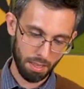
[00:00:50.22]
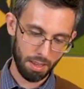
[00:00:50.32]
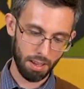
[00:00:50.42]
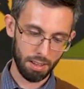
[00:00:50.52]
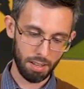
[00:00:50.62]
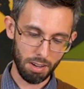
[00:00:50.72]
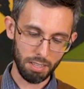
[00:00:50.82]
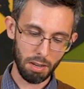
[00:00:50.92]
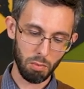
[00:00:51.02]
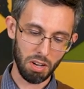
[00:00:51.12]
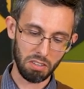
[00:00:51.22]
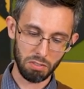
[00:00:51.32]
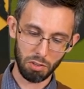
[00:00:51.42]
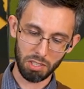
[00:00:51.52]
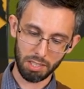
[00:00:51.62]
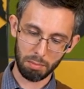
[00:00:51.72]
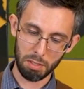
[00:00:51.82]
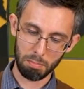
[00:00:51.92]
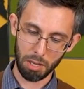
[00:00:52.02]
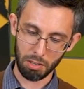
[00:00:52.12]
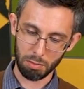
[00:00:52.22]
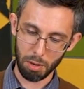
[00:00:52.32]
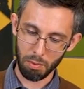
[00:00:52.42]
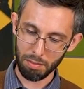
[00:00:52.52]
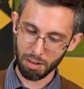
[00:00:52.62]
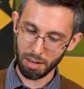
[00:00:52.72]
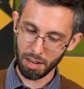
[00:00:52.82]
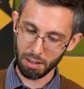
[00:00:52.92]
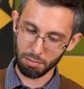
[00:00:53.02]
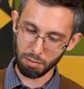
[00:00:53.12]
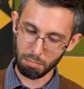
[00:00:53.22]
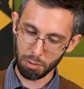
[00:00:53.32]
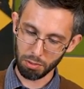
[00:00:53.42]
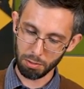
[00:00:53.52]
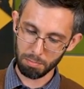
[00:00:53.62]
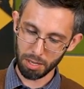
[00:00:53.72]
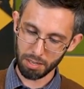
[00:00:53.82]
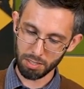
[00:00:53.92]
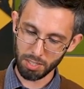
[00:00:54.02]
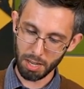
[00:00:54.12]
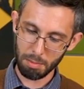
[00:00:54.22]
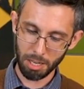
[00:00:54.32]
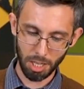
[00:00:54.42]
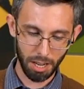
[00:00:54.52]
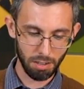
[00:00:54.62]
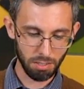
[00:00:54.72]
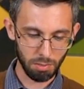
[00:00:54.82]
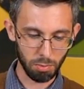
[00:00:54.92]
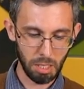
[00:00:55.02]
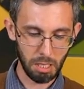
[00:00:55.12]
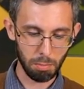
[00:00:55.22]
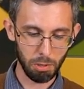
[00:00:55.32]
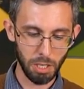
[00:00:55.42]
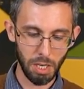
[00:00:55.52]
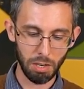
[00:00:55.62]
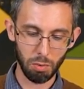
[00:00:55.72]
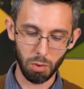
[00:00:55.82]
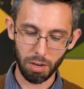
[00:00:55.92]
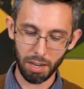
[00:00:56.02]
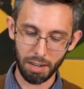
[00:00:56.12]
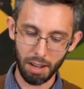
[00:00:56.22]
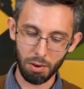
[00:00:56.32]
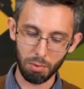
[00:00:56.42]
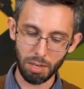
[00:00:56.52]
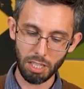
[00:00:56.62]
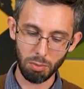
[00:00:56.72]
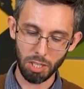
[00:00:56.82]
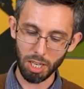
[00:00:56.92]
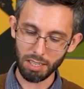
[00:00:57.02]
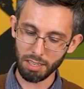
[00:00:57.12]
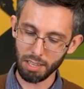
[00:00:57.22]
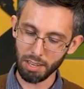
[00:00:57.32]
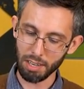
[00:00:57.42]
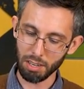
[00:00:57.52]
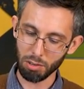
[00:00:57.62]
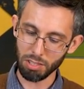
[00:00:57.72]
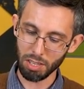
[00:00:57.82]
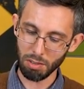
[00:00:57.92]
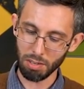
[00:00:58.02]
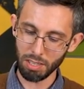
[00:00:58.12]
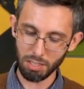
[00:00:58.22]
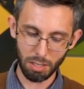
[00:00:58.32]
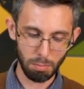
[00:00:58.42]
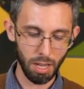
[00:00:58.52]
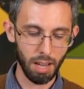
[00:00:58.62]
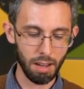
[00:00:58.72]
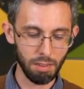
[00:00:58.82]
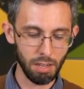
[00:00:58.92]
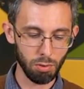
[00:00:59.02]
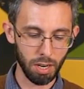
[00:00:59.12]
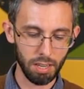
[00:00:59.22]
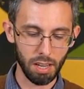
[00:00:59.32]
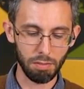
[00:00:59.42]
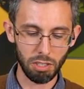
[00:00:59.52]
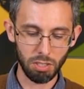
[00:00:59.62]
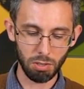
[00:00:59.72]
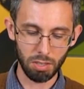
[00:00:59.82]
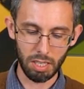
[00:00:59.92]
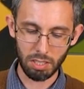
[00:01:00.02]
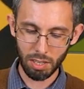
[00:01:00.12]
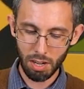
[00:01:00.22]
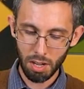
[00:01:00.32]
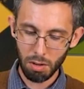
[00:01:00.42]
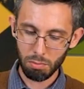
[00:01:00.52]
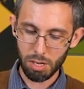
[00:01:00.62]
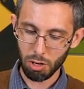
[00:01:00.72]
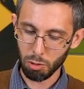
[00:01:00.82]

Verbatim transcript: Uh, longtime watchers, first time submitters. My wife and I have both been STEM educators and really appreciate your work and outreach. We checked online and noticed that you didn't seem to have a Cryolophosaurus. We